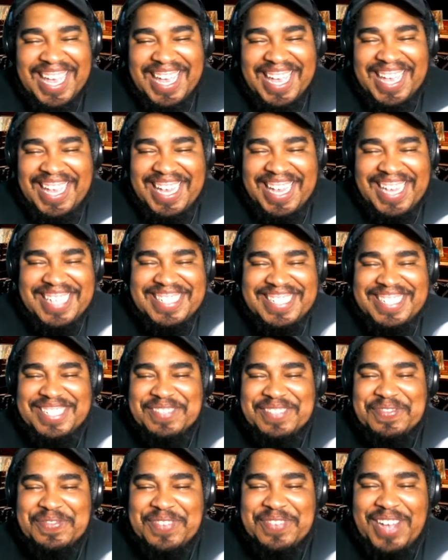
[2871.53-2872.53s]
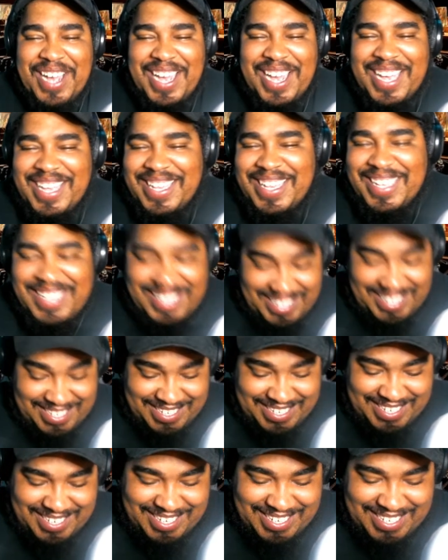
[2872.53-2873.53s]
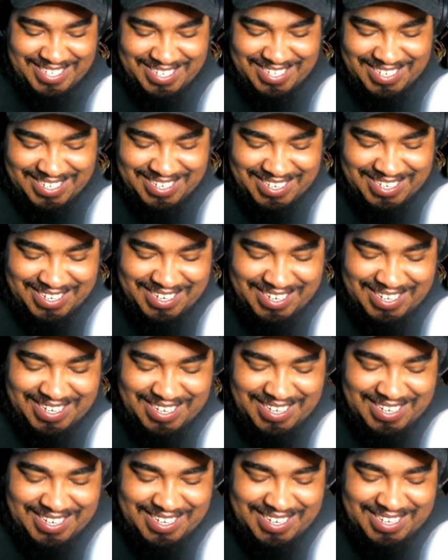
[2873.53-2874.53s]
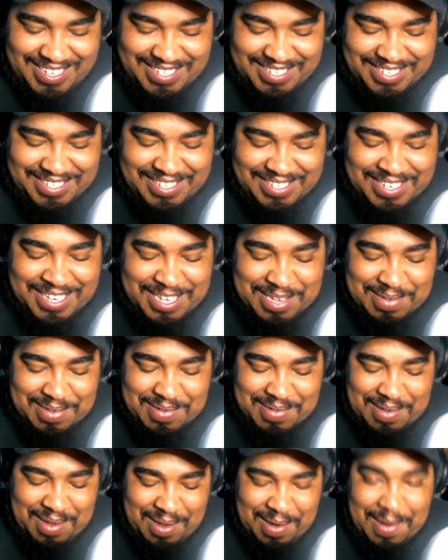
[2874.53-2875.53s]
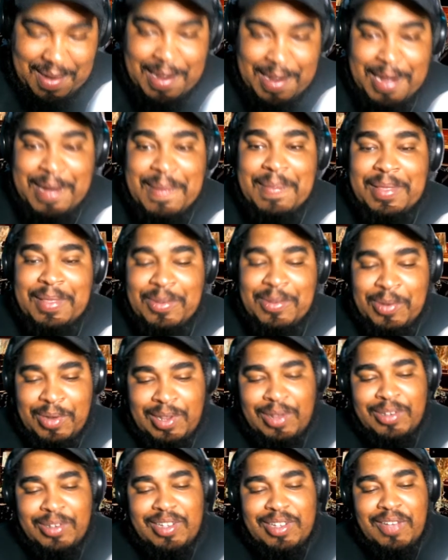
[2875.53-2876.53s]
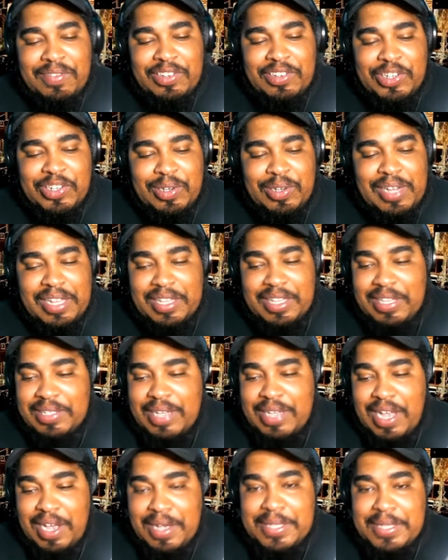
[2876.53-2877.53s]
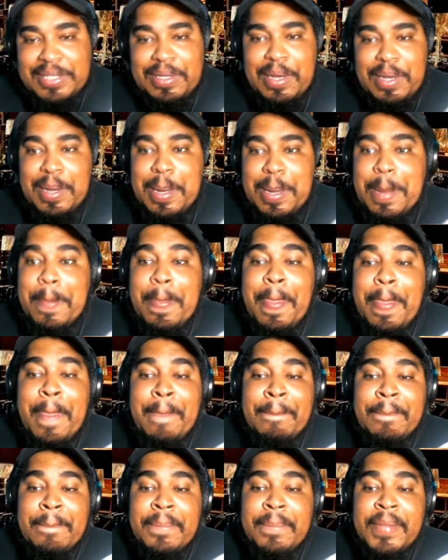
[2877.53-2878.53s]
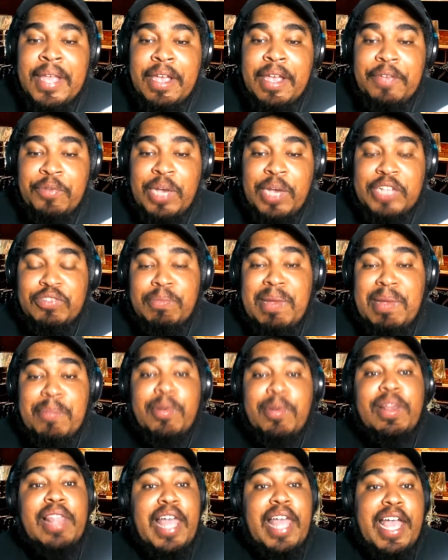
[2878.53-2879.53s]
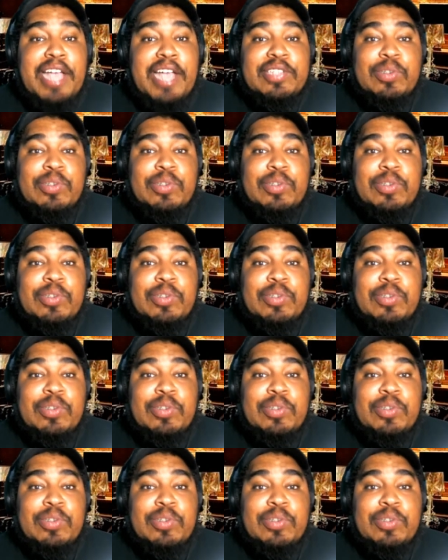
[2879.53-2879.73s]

Eazy is fire. Eazy's Heat. Um, we'll close off the show like this, guys. Um, if you guys remember last